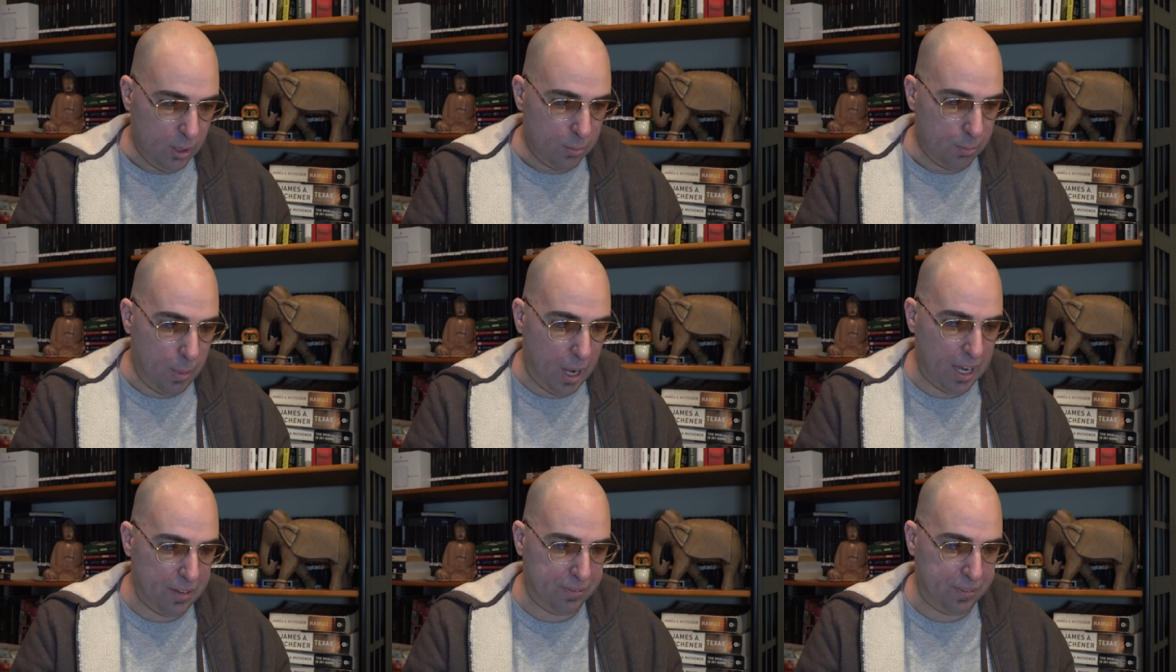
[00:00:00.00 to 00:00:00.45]

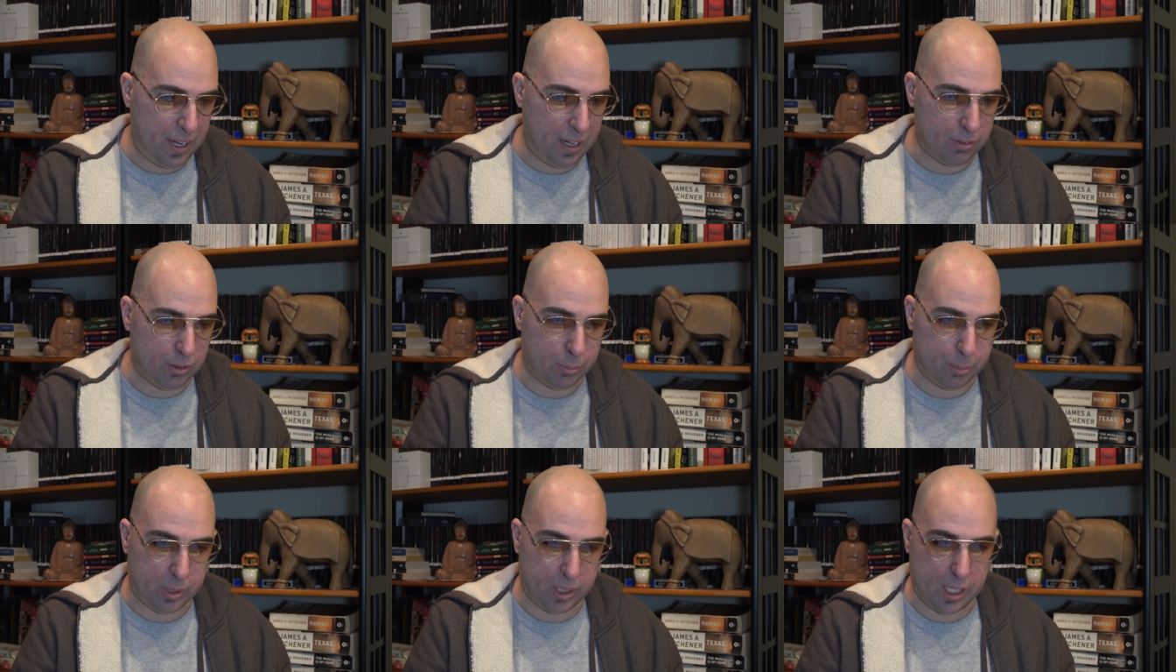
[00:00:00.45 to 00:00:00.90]
My
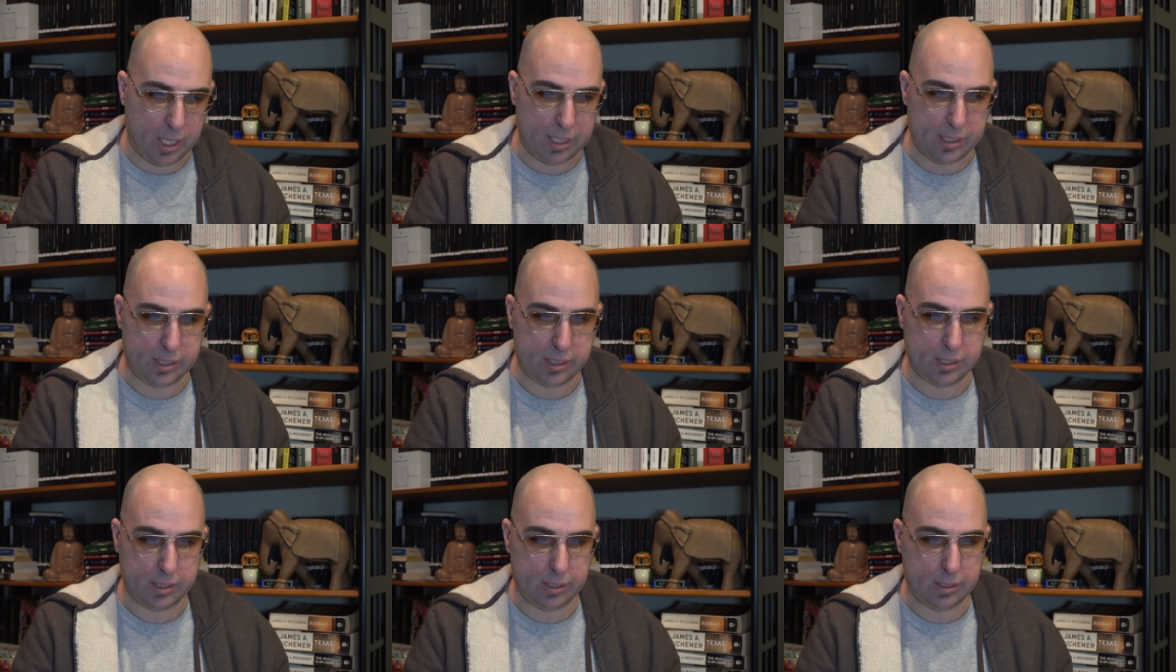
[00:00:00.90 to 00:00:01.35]
favorite
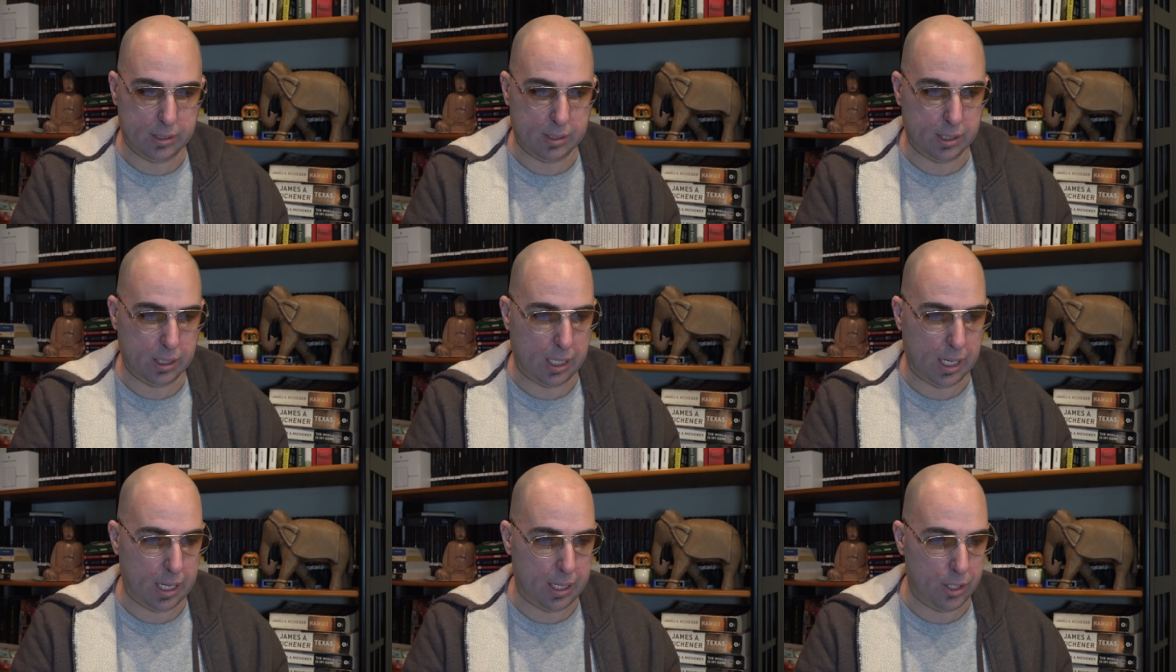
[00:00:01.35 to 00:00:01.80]
place
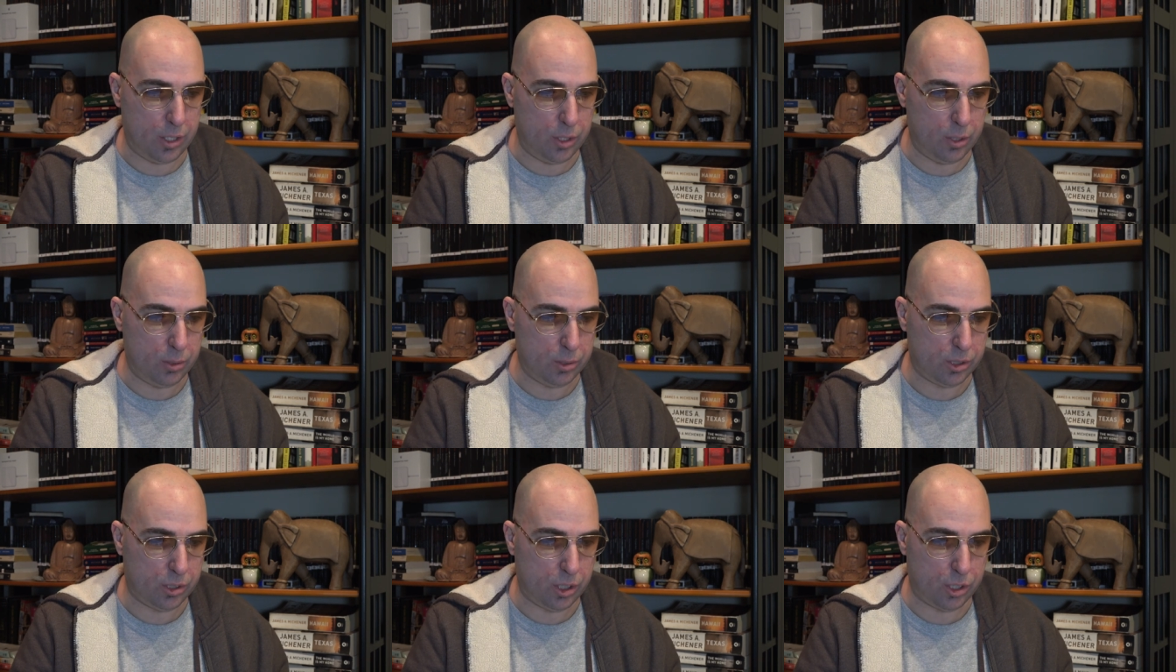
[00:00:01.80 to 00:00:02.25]
to get
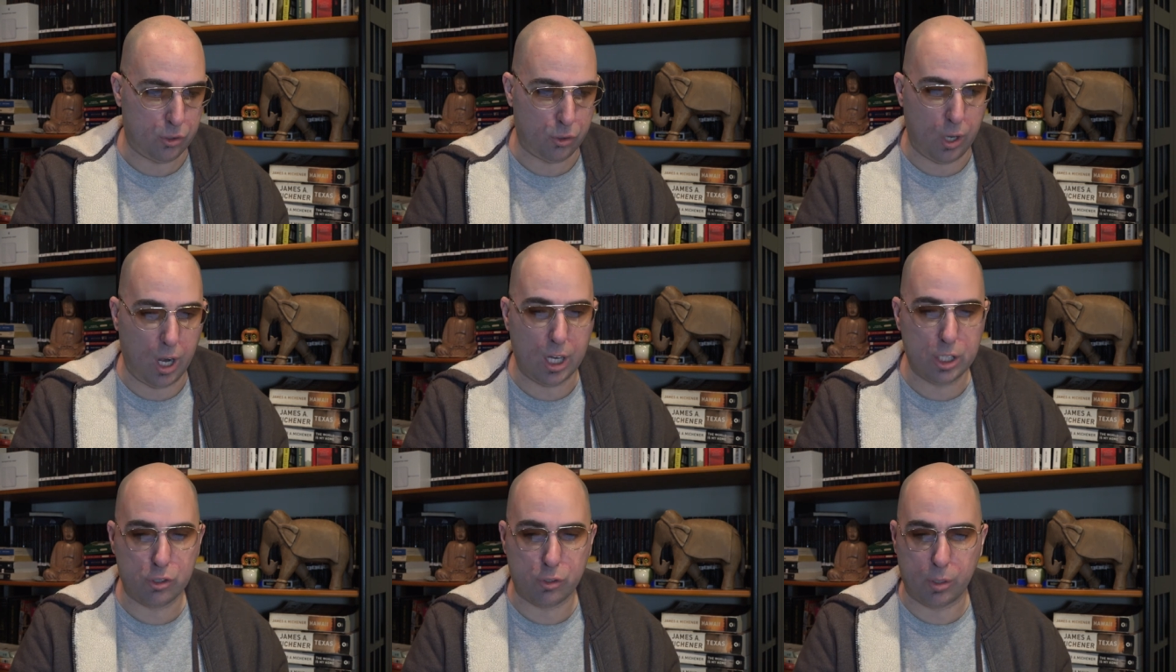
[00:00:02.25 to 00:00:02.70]
news, the
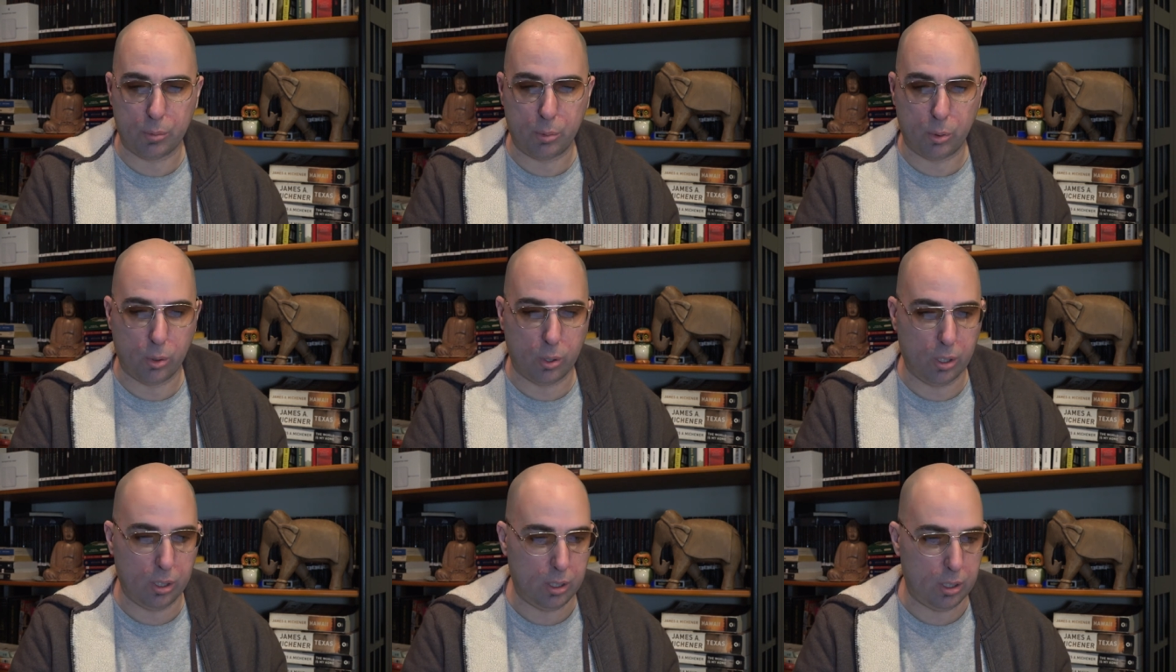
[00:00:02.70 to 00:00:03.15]
Drudge
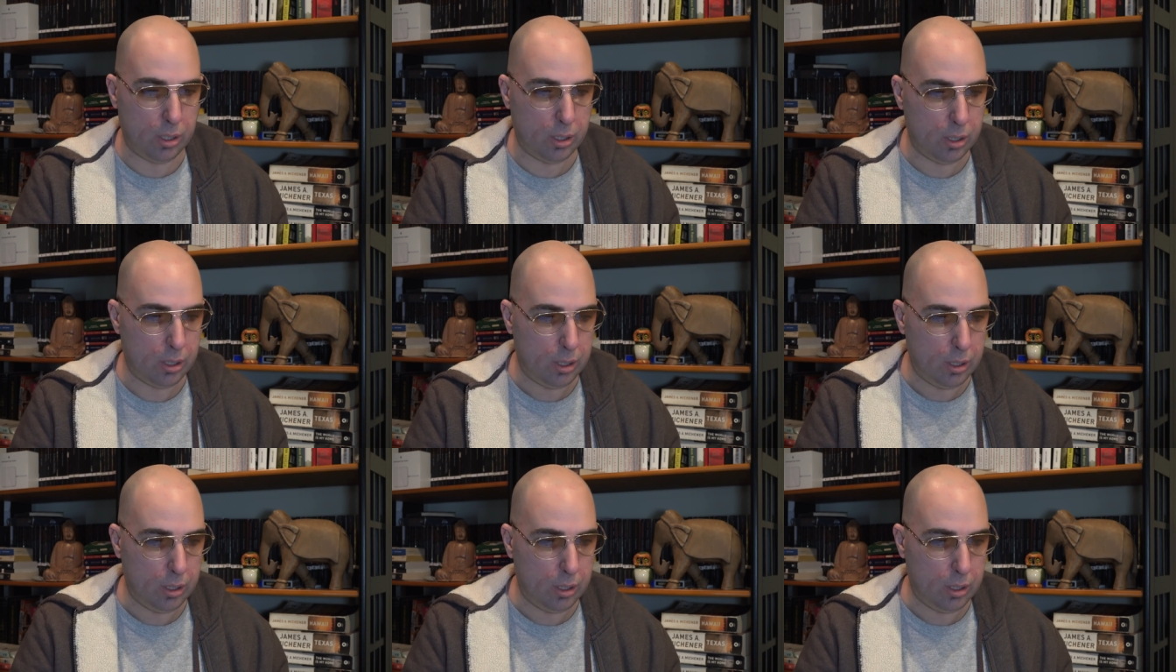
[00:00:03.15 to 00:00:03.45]
Report.